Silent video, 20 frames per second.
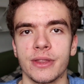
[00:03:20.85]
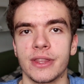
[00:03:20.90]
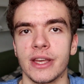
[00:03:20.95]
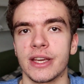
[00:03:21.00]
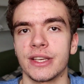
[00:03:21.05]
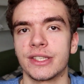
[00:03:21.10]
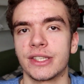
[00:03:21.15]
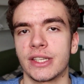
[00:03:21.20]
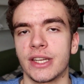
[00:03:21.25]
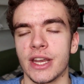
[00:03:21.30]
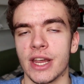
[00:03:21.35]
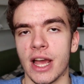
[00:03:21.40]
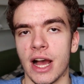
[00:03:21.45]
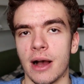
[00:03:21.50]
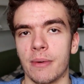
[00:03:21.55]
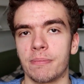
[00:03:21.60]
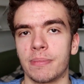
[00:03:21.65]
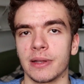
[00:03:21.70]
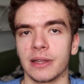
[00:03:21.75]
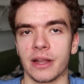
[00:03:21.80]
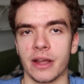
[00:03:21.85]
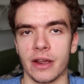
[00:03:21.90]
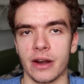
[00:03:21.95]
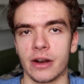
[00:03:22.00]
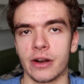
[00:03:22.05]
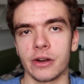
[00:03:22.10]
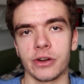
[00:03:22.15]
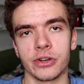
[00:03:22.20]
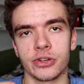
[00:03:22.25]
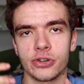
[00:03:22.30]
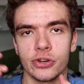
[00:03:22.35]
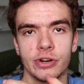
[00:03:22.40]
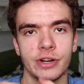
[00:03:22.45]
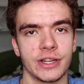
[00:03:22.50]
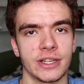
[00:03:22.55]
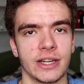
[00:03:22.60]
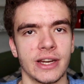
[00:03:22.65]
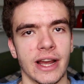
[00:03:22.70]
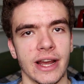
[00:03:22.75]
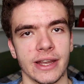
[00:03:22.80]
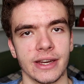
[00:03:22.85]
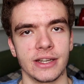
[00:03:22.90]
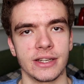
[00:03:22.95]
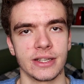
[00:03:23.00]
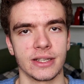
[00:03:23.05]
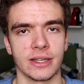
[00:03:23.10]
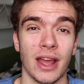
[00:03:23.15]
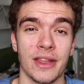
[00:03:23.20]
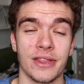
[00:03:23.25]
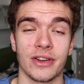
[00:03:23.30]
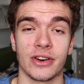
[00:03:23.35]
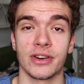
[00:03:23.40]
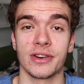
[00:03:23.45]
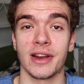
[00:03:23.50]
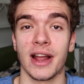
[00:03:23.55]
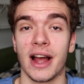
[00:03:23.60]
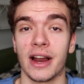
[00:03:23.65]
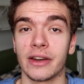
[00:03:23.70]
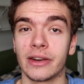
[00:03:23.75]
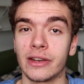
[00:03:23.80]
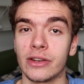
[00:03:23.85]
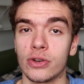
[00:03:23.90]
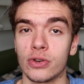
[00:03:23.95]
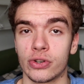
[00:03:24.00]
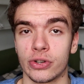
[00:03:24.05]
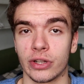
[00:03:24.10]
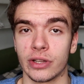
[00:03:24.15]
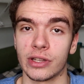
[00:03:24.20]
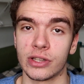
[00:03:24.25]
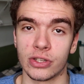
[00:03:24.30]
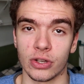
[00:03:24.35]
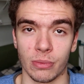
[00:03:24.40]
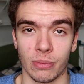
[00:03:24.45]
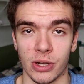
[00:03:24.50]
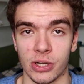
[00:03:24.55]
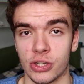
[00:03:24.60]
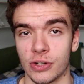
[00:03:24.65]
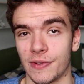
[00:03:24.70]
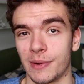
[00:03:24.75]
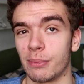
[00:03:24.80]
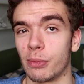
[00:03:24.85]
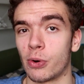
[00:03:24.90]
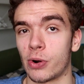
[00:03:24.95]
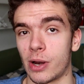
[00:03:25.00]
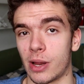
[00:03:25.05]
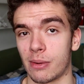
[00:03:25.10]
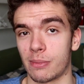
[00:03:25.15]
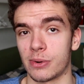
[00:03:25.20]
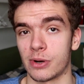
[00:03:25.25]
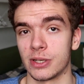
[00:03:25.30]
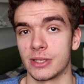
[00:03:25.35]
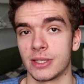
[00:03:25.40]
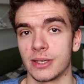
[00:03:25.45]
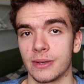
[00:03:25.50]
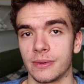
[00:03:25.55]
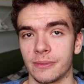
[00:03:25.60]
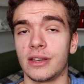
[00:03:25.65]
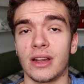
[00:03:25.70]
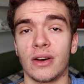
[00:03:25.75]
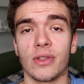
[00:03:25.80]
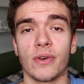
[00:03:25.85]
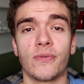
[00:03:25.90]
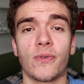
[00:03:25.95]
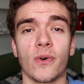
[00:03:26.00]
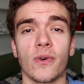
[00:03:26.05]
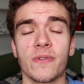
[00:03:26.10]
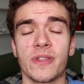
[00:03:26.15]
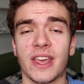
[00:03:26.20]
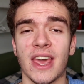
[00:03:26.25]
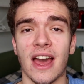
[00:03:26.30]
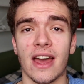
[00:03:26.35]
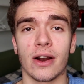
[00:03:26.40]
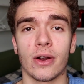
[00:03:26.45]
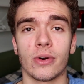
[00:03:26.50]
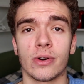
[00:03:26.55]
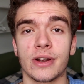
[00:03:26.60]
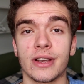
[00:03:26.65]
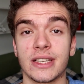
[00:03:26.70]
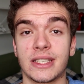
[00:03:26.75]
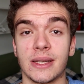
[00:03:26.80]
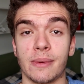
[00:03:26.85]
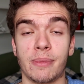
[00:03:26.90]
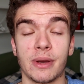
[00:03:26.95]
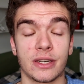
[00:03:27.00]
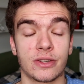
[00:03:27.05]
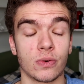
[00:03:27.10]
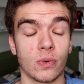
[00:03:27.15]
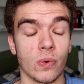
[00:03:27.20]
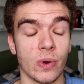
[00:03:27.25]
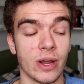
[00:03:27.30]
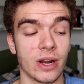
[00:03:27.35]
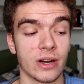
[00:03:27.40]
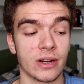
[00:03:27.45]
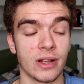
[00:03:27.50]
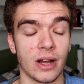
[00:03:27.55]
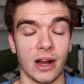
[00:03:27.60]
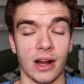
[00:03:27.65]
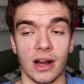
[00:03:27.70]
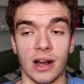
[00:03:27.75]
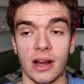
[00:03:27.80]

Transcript: They stay up later during the night, and they're not usually so much of a morning person. Now, the fourth category is a bit weird.